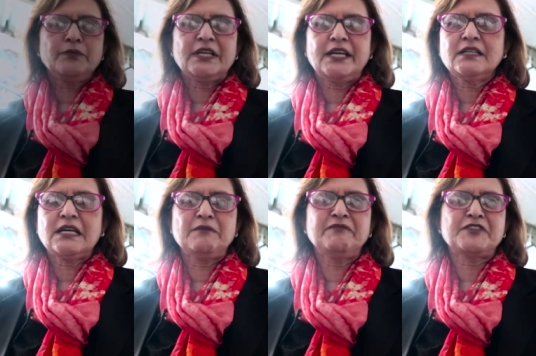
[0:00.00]
we can
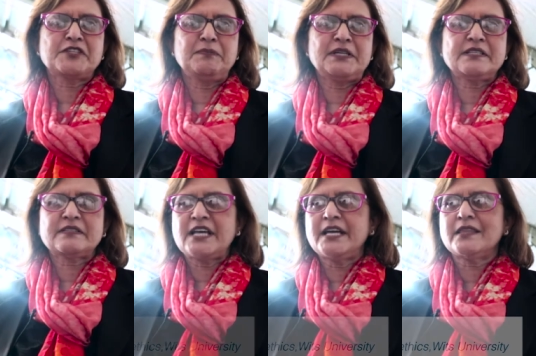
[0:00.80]
comfortably
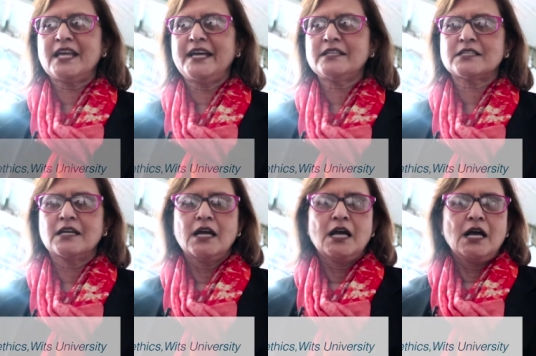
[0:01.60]
say that
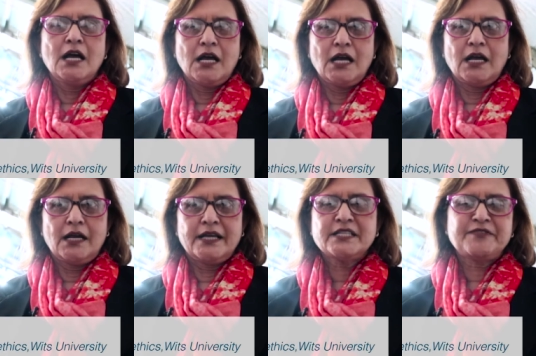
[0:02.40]

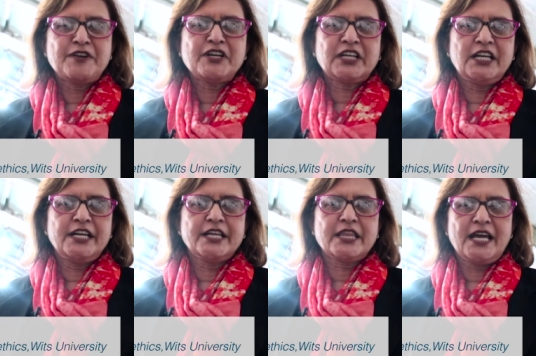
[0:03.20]
it's very
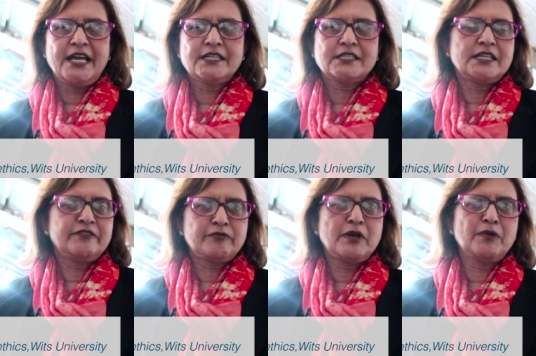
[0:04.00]
clear that
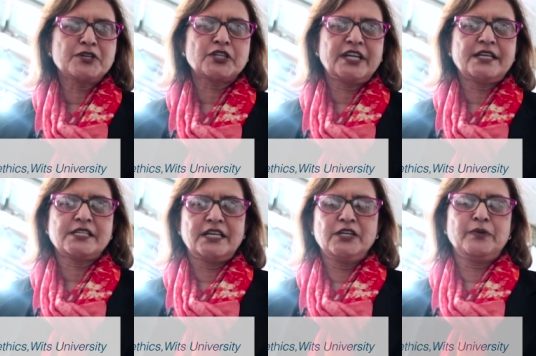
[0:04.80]
if we want to
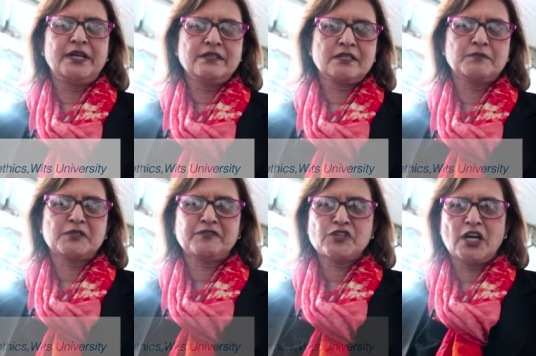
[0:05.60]
get anywhere in
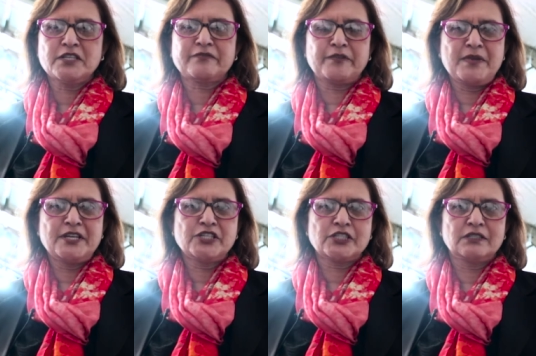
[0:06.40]
terms of
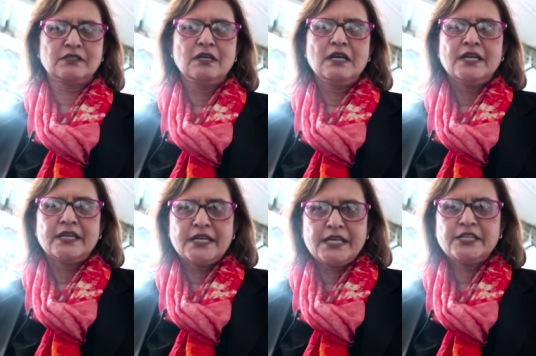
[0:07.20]
transformation,
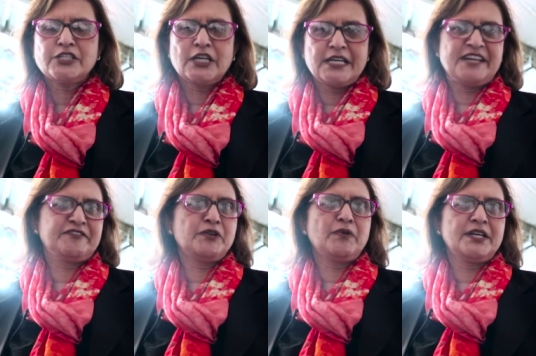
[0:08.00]
each and
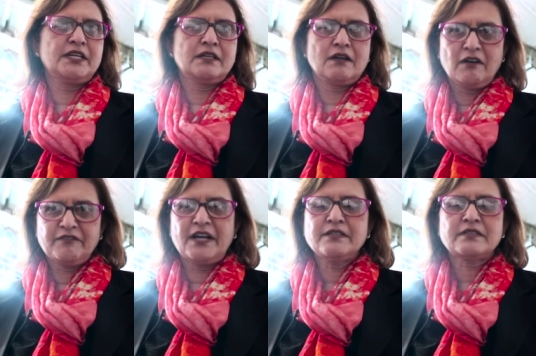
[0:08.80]
every one
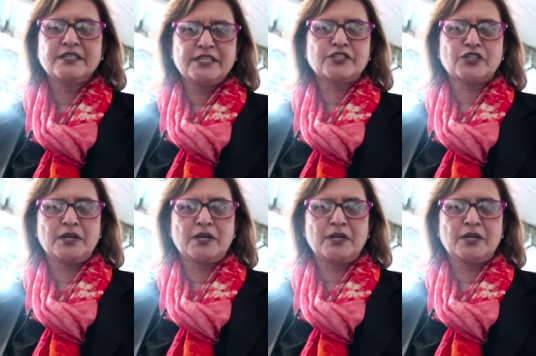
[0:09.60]
of us needs to